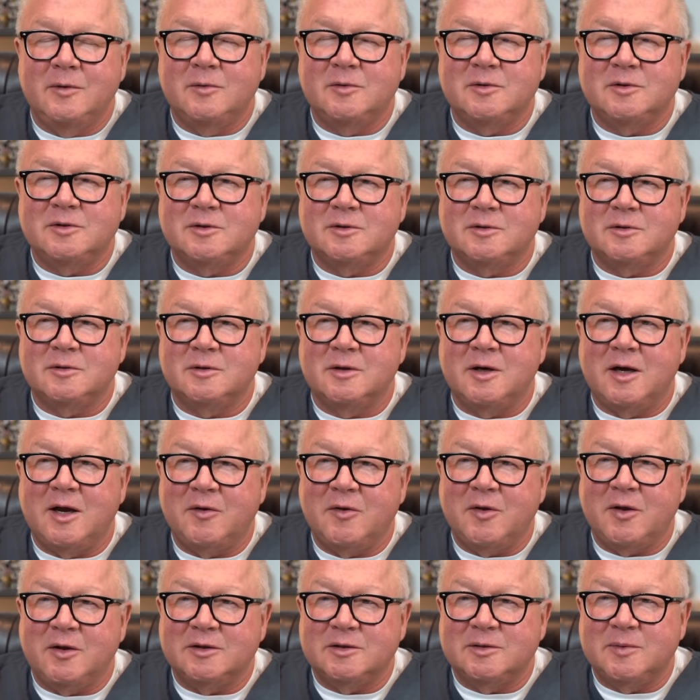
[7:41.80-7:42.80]
was your. I
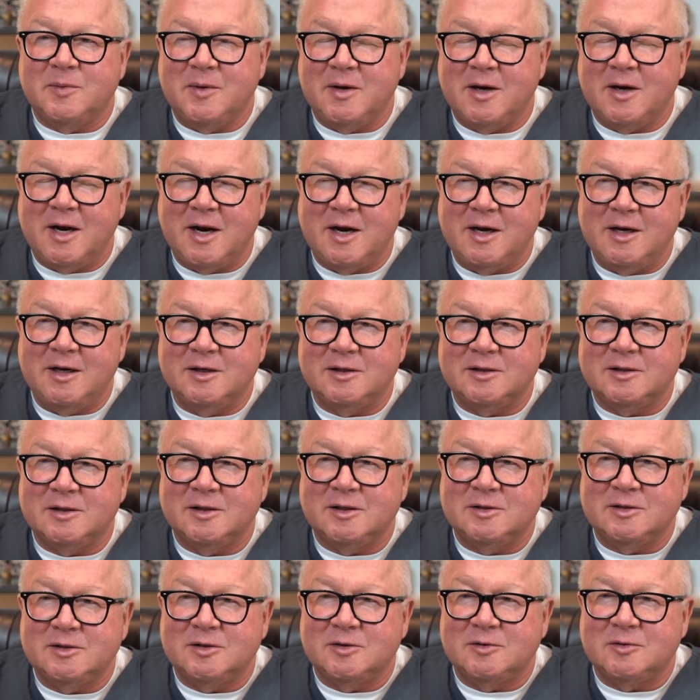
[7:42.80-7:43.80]
thought it was benign
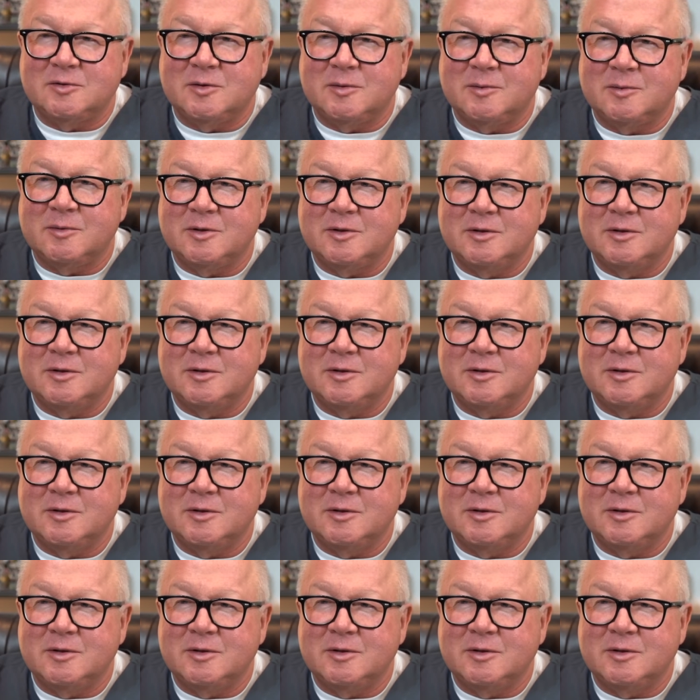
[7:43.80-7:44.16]
intention tremor.